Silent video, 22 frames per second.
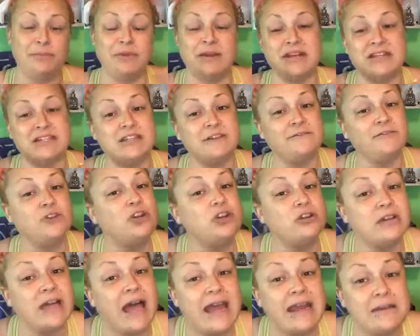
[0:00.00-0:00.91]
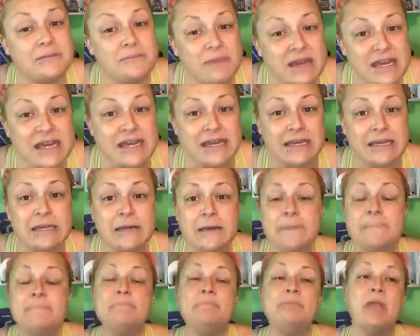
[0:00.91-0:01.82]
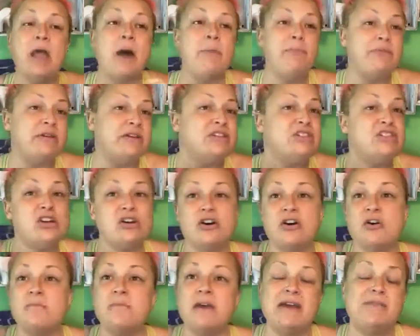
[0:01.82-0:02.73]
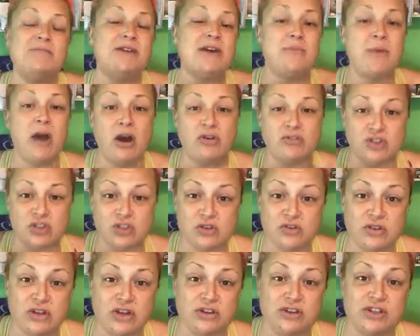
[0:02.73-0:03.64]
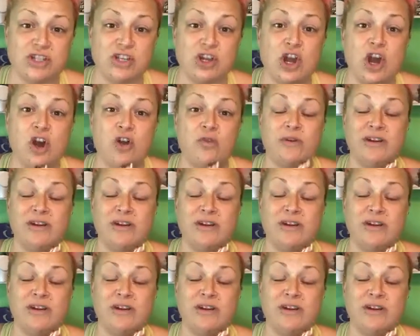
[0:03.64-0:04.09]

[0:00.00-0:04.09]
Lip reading: Because if you're like me, up until maybe about 2 years ago,